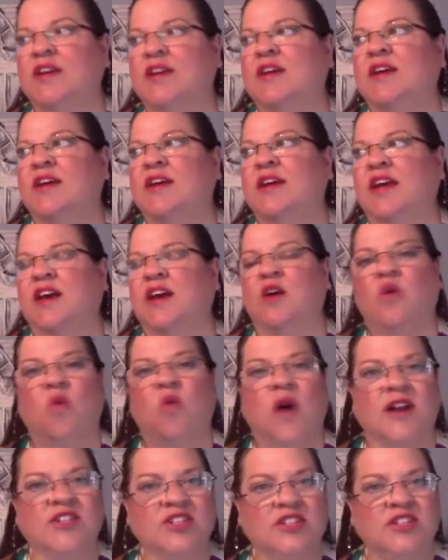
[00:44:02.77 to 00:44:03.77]
and I go
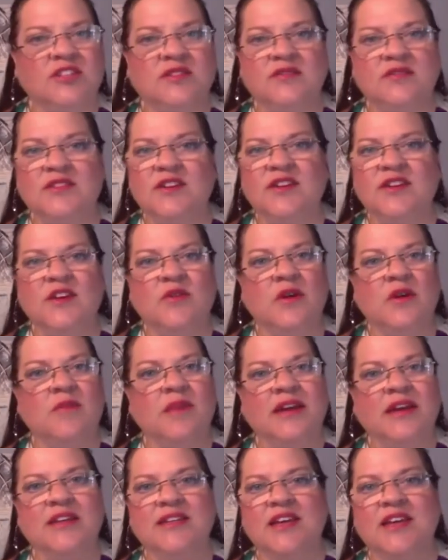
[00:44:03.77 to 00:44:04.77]
watch, you know, a
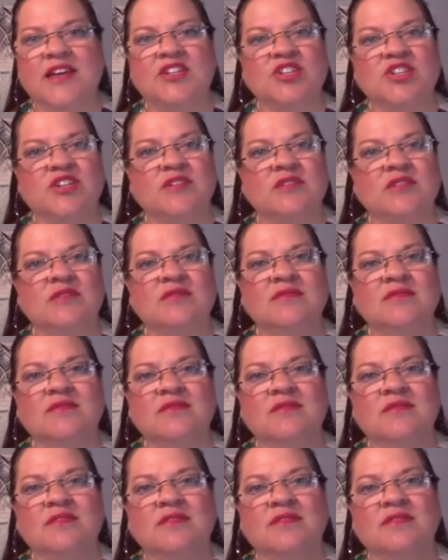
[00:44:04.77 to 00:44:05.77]
meditation,
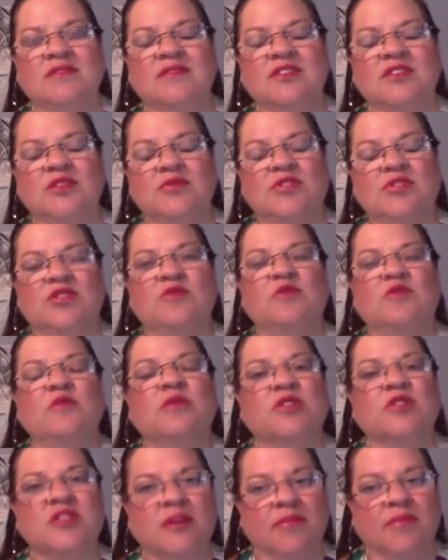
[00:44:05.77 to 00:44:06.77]

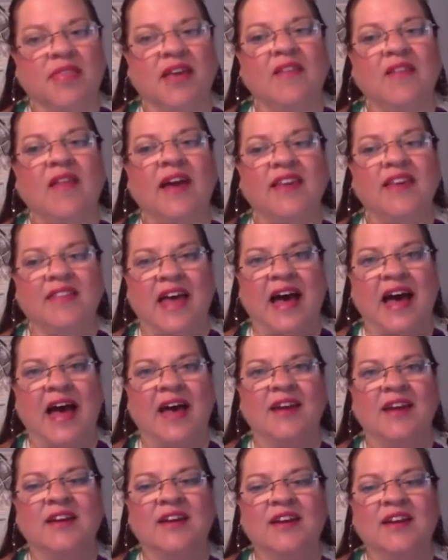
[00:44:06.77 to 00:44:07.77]
YouTube or something like
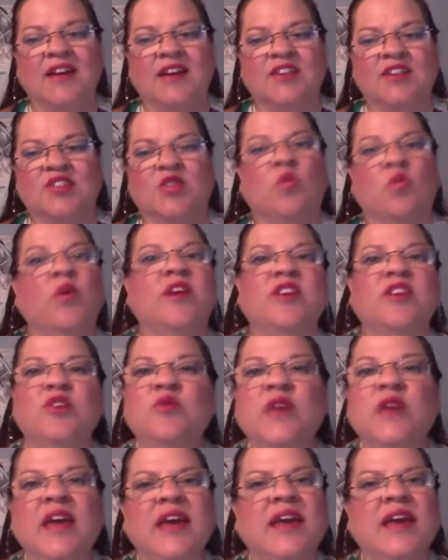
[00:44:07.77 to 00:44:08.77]
that. So when
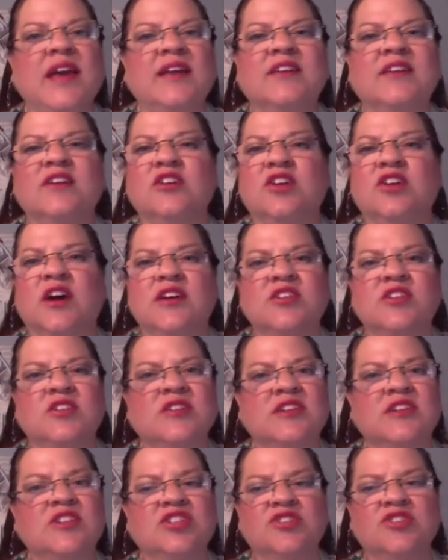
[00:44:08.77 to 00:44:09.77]
you can,
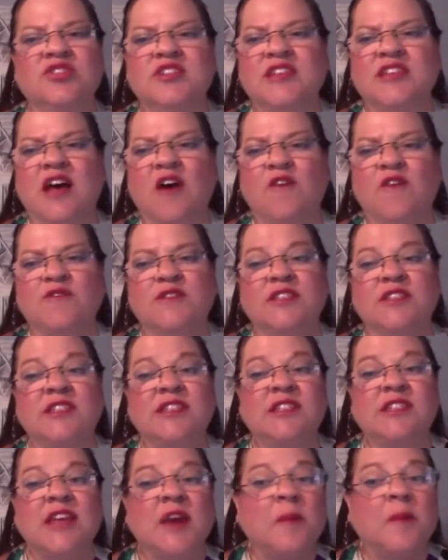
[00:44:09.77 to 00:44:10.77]
congratulate yourself,
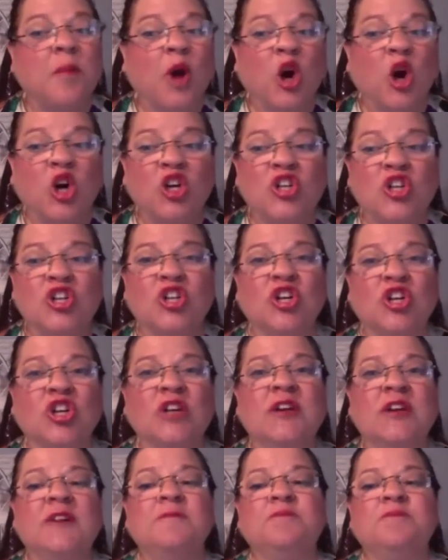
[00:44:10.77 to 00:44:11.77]
set a
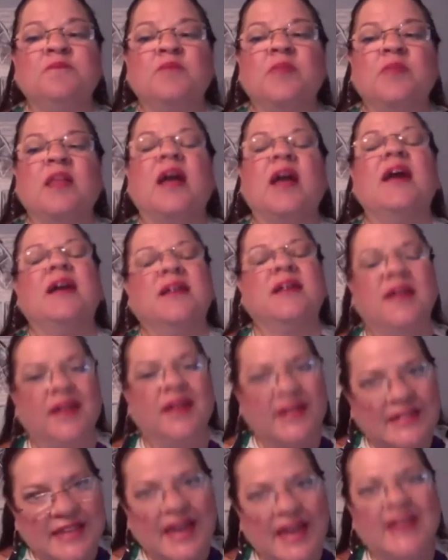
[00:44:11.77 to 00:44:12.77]
partner.
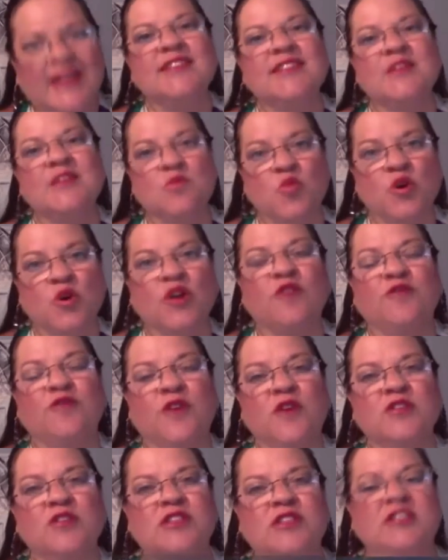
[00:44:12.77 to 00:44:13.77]
It takes some work,
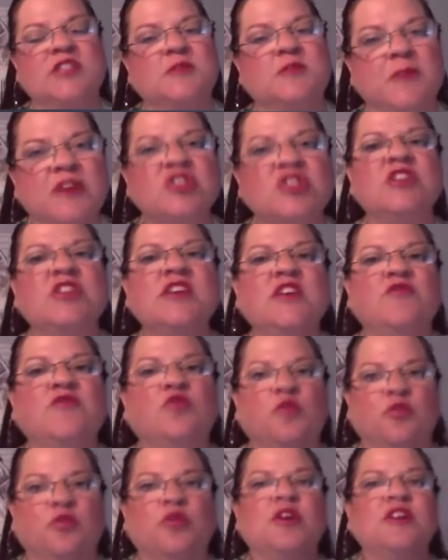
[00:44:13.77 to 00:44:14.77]
folks, especially if
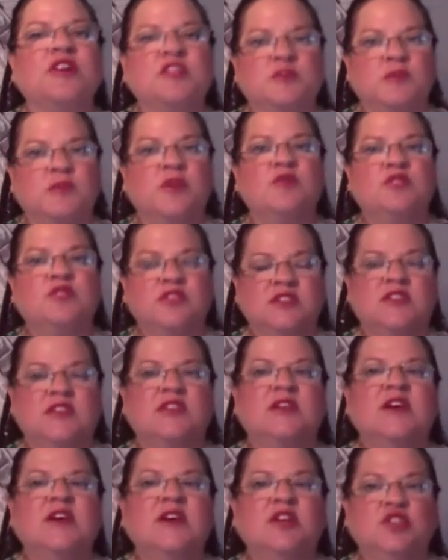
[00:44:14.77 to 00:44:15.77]
we're predisposed
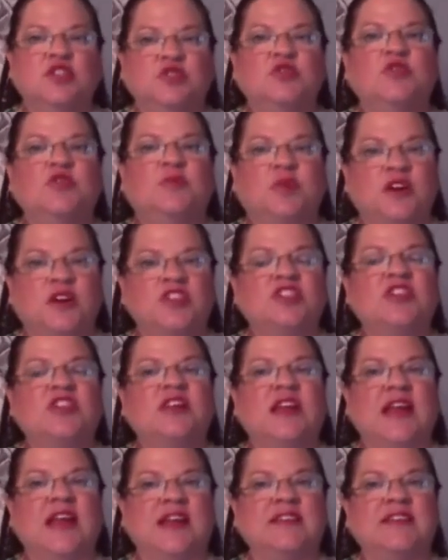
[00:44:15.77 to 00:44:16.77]
to depression
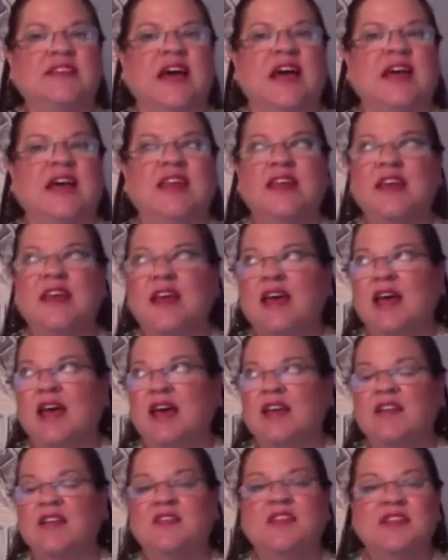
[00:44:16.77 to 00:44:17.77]
and anxiety.
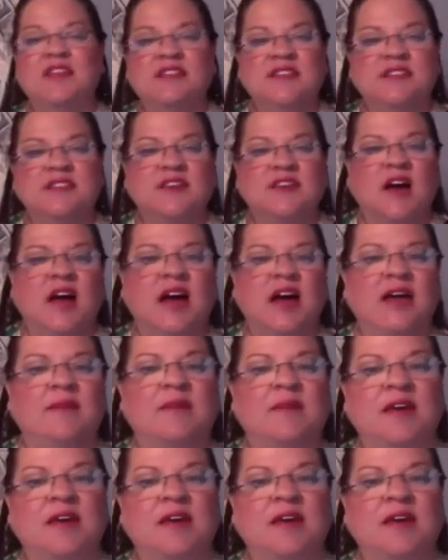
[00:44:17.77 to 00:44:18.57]
And in this time,